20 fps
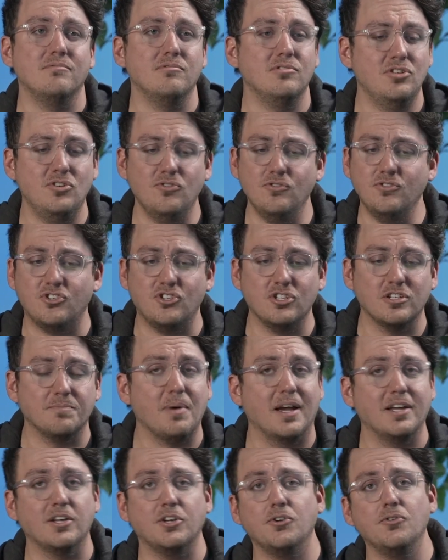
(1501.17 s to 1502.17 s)
use just
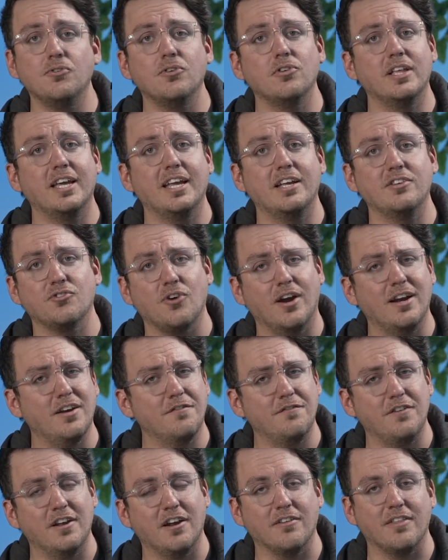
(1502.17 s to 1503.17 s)
by Googling and trying to
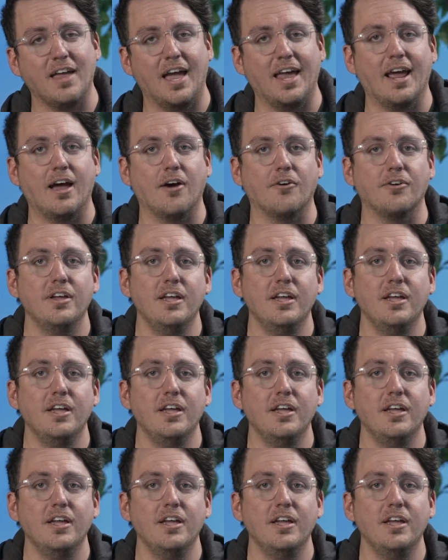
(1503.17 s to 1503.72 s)
figure that out